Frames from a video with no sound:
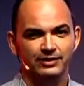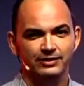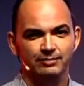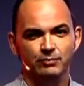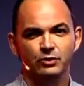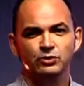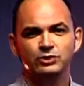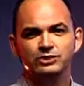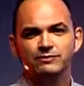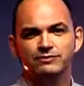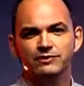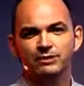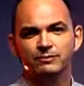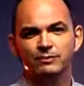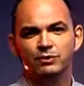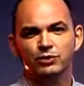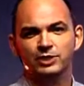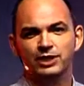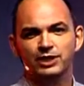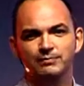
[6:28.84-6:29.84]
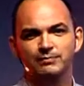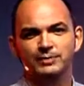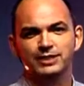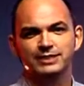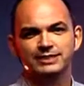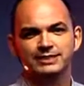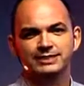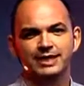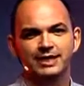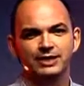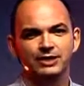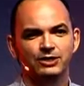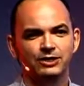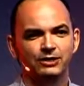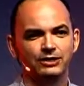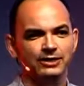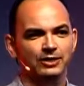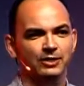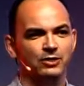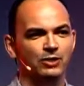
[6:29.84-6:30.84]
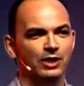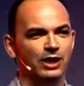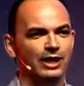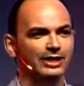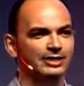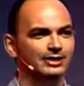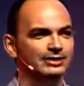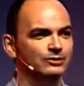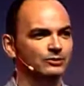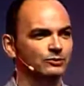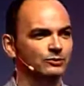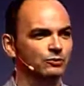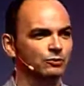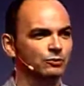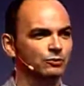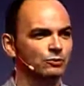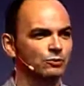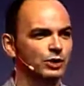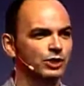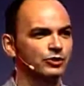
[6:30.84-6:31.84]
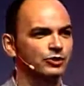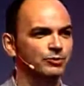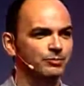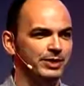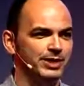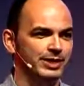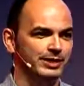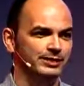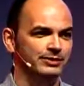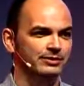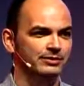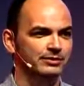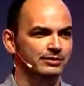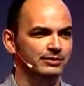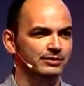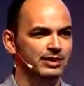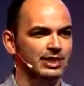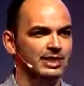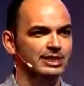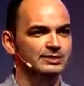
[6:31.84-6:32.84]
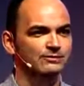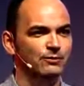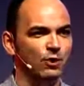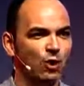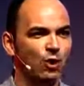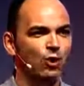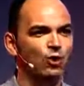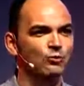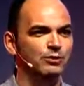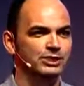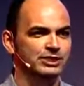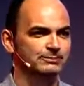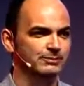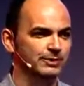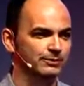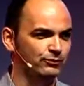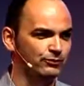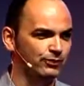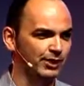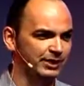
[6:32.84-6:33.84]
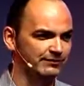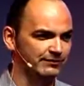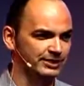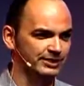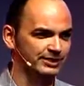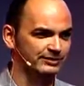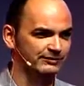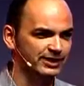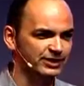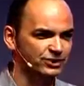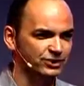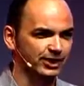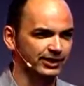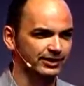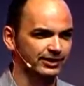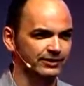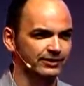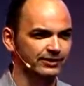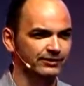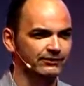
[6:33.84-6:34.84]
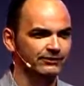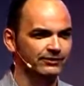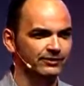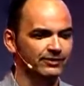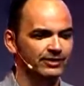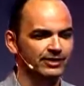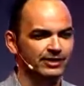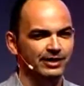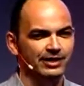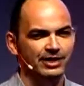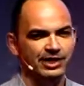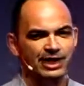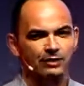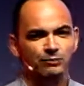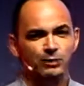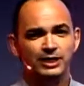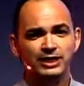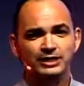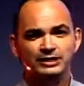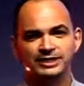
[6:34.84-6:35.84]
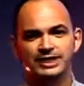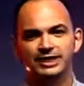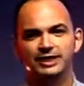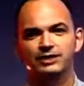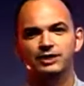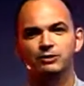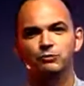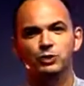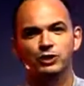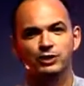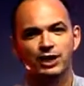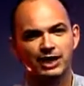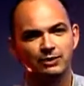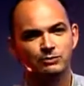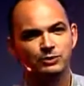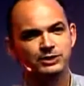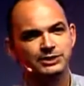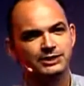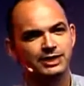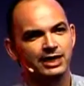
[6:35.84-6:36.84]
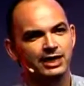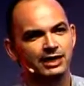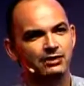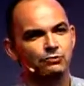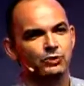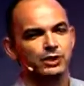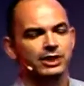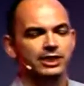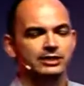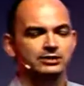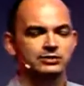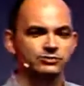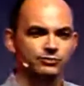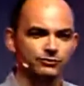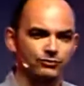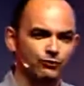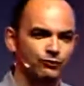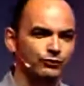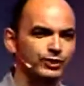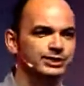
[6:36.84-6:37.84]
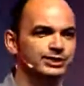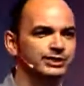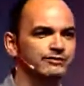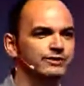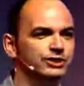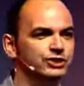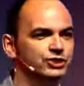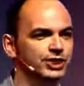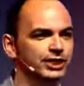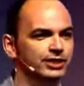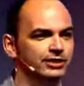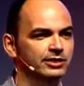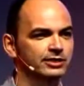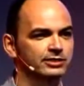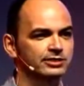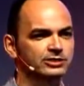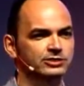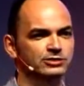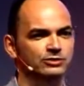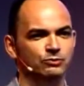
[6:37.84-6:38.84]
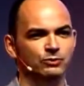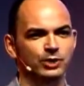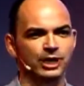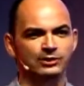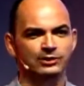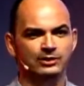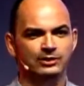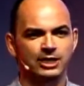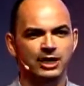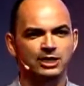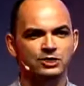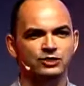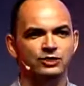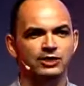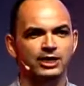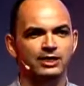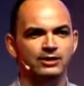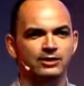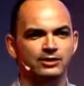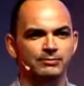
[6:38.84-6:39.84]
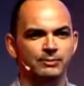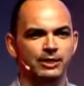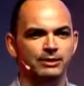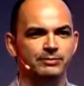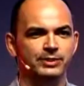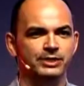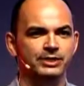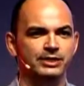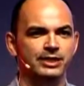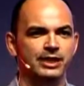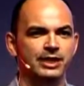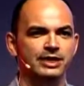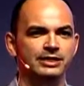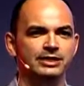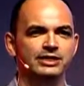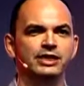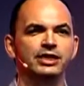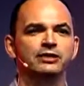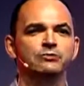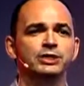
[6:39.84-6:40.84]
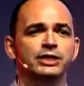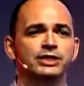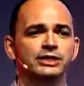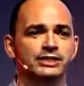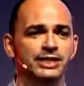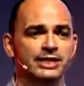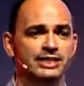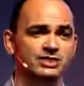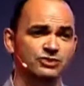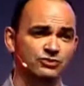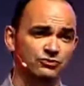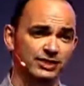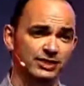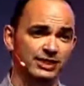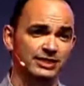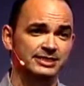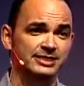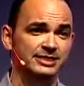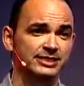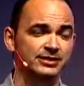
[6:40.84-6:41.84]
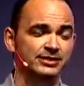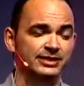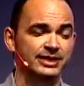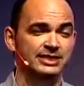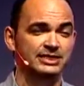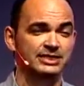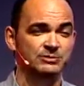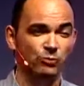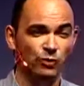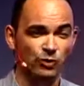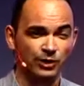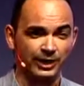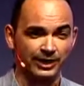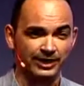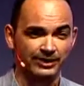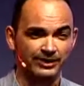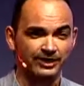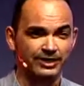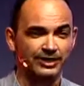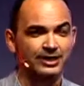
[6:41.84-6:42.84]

Most of them look at me and go like, what do you mean? There's always been private TV channels. And when I tell them when I was young, we had 3 TV channels, we had the national anthem at midnight, and then we had a test screen until the next morning,